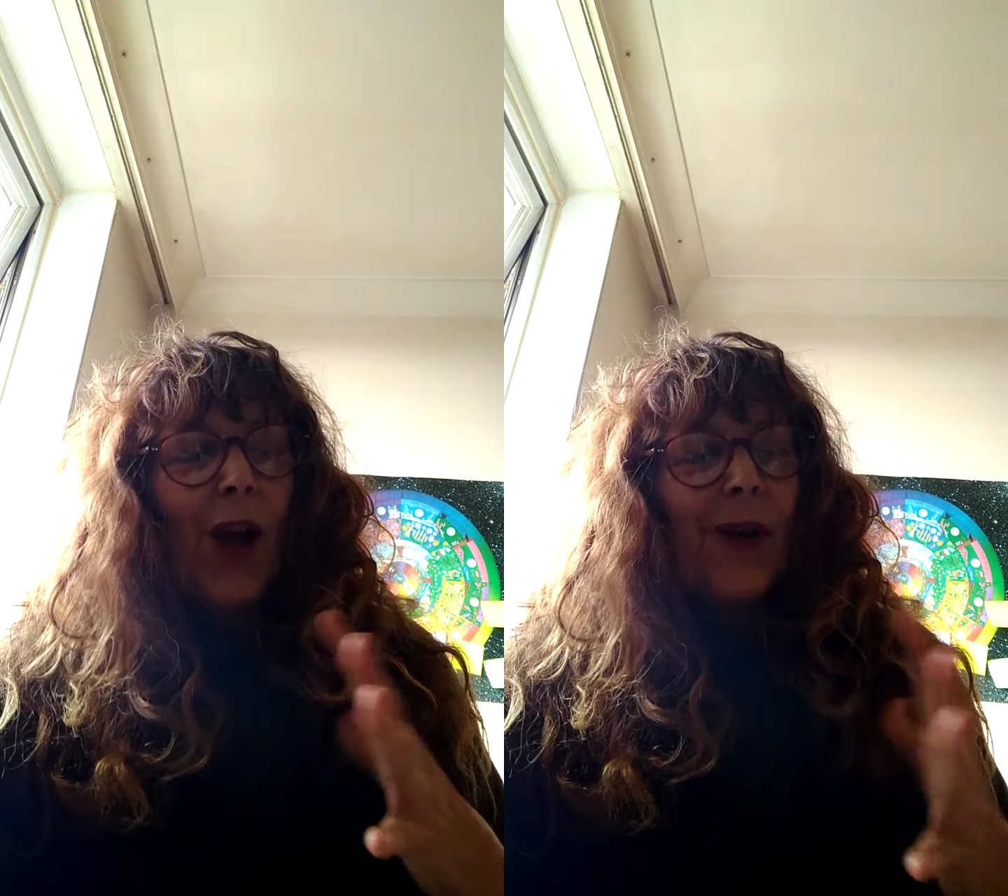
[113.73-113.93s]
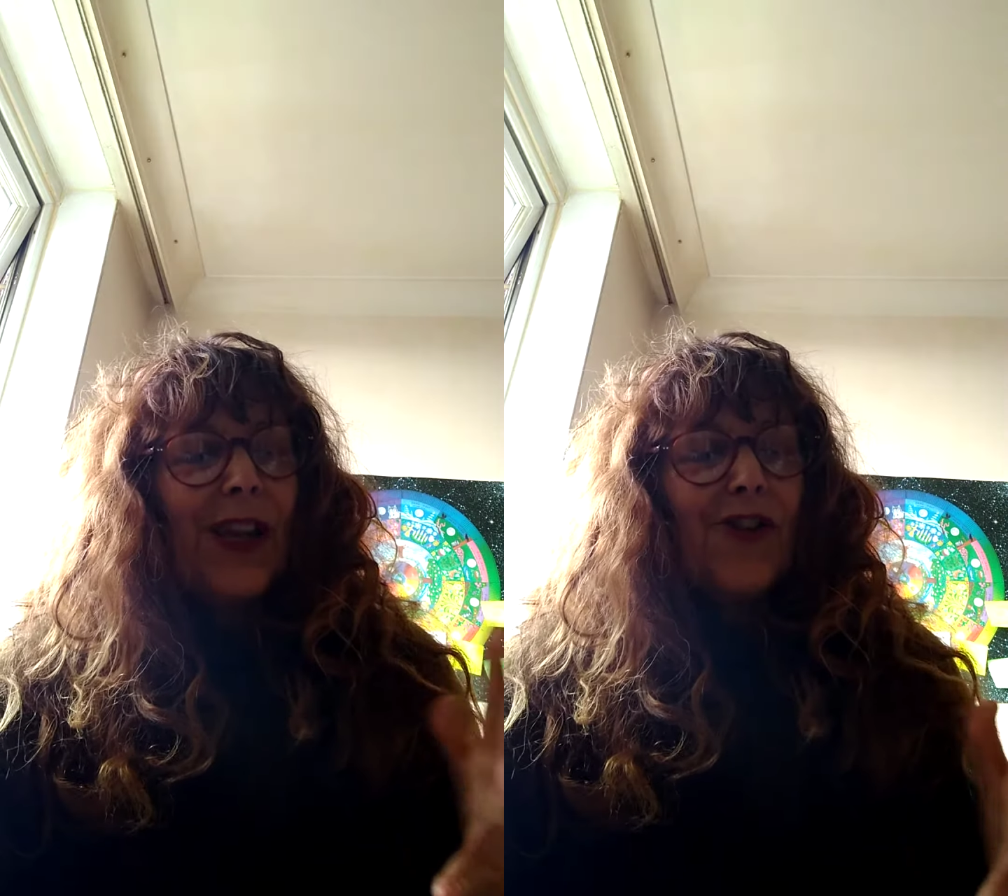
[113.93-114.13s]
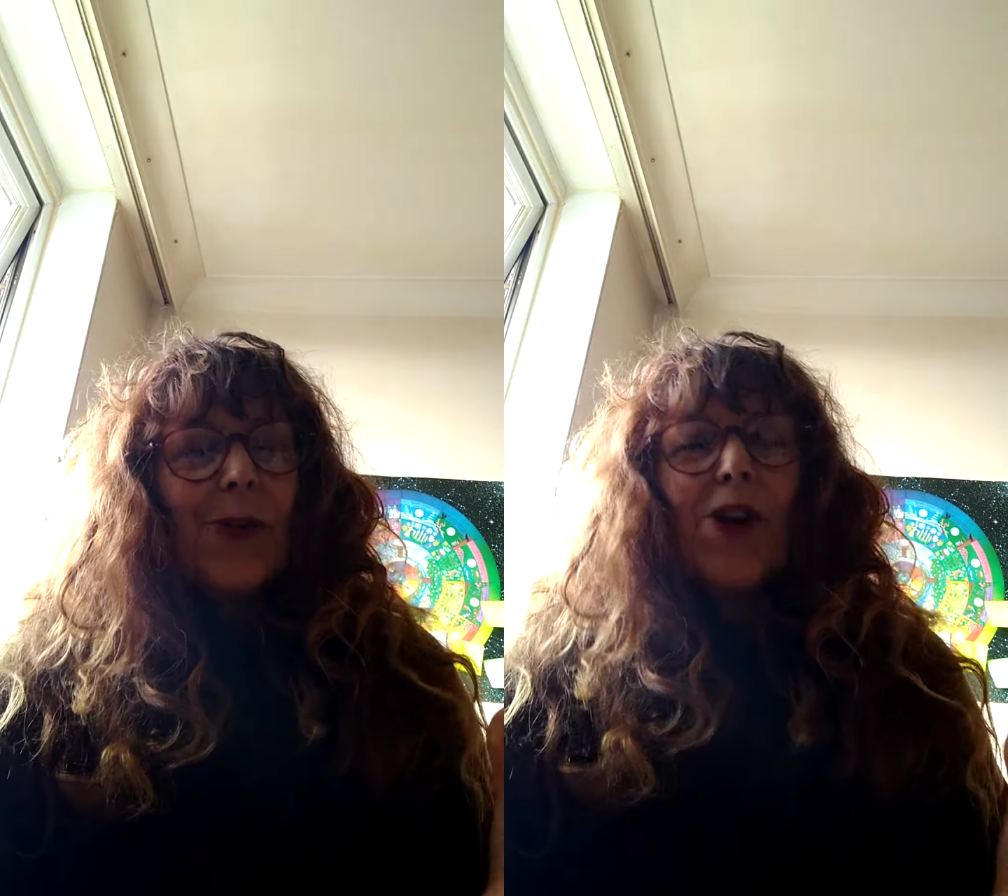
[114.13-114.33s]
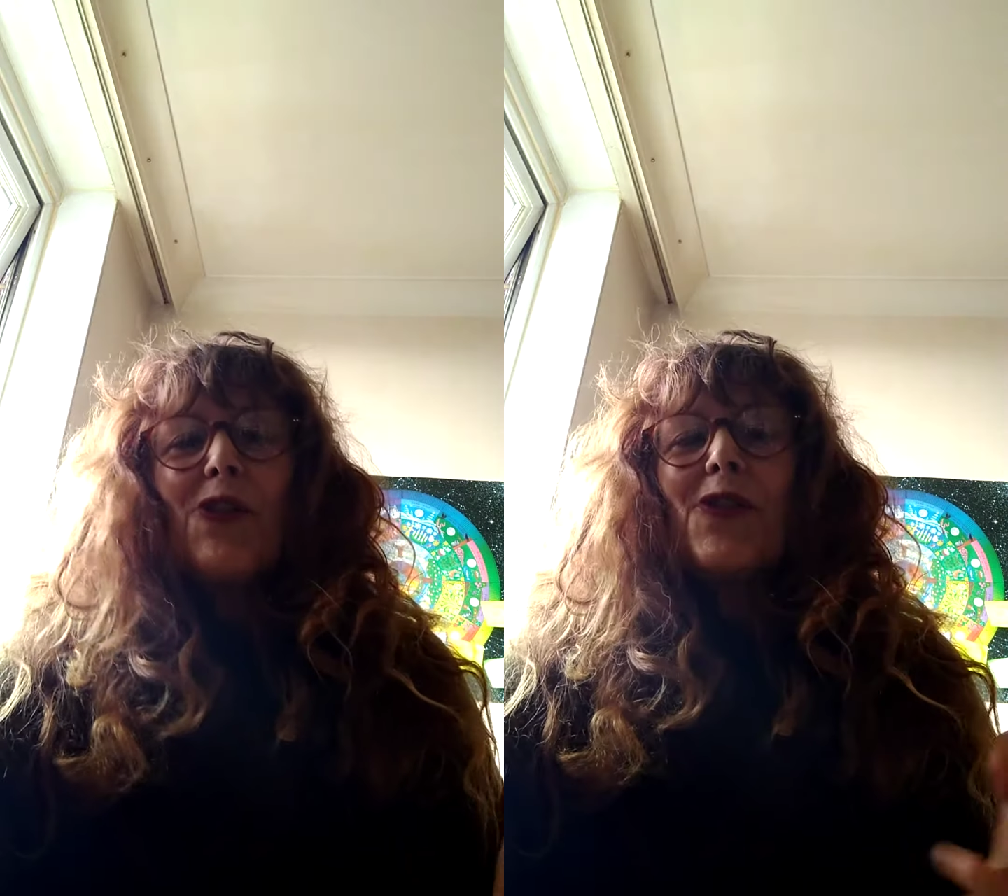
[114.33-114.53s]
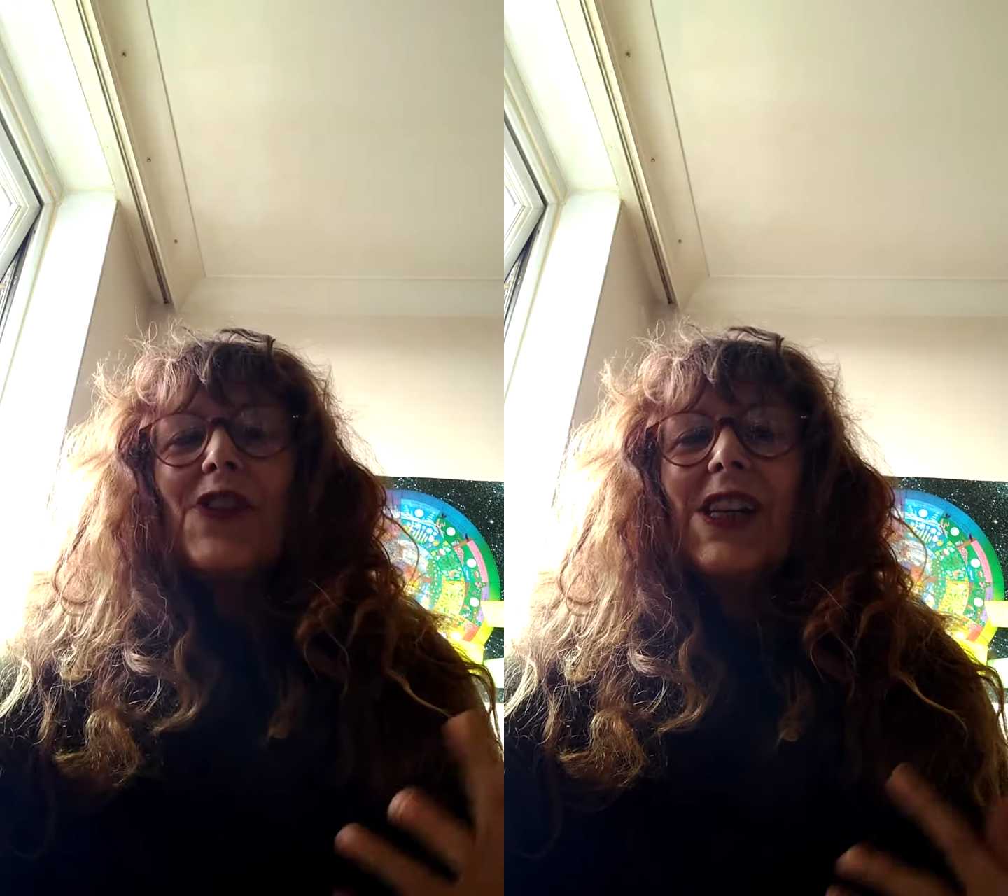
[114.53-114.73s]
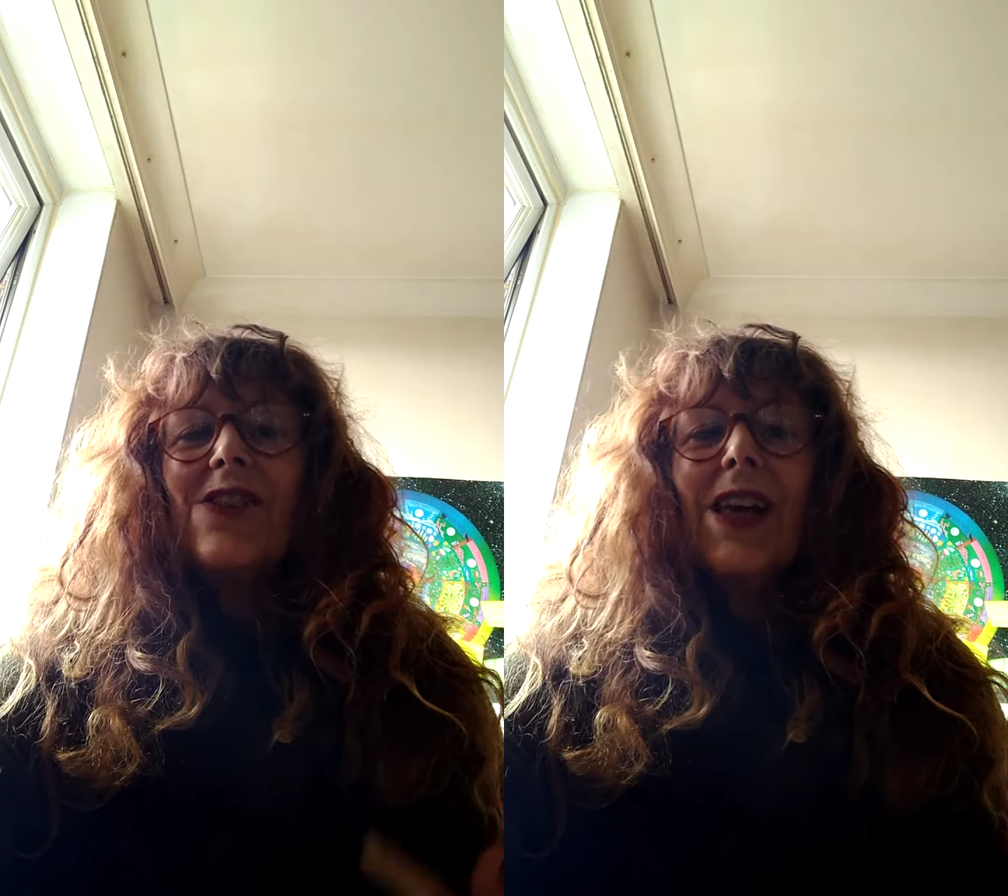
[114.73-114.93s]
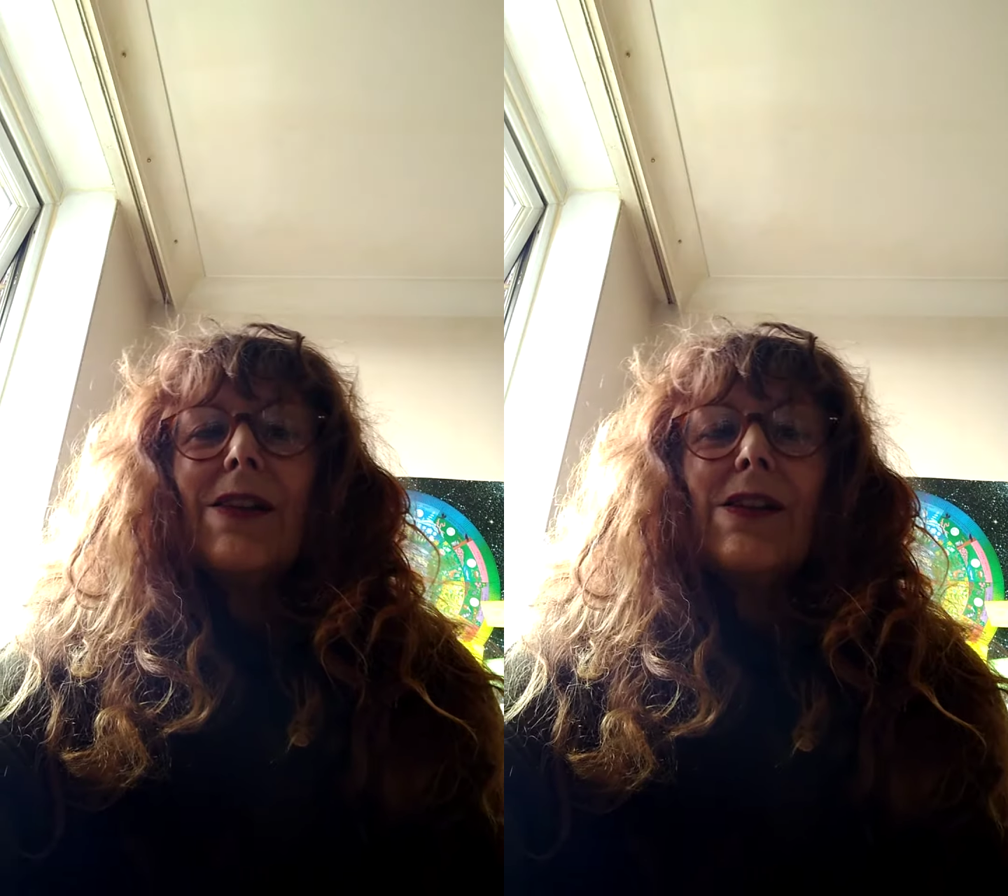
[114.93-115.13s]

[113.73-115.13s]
going into a lot of detail,